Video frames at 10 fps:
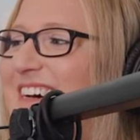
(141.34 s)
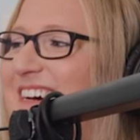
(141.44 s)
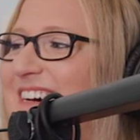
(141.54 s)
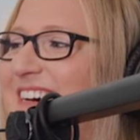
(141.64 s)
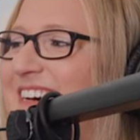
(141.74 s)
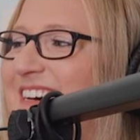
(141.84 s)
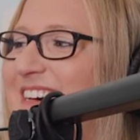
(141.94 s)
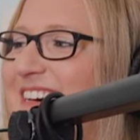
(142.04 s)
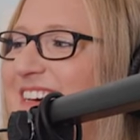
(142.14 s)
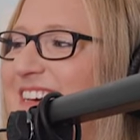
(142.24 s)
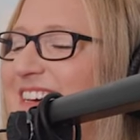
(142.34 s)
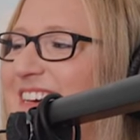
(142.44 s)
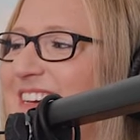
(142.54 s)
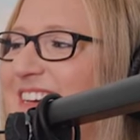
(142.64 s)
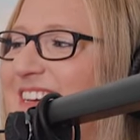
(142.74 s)

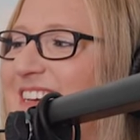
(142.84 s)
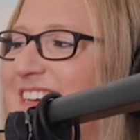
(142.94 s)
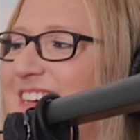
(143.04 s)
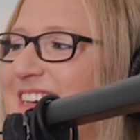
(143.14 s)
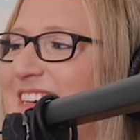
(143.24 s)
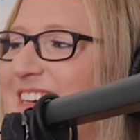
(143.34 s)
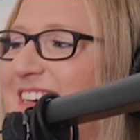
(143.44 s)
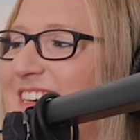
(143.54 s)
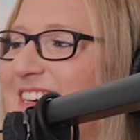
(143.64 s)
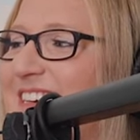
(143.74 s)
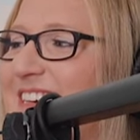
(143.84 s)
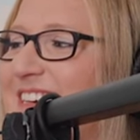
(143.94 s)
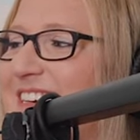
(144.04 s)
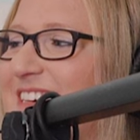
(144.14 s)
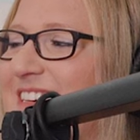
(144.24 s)
[no speech]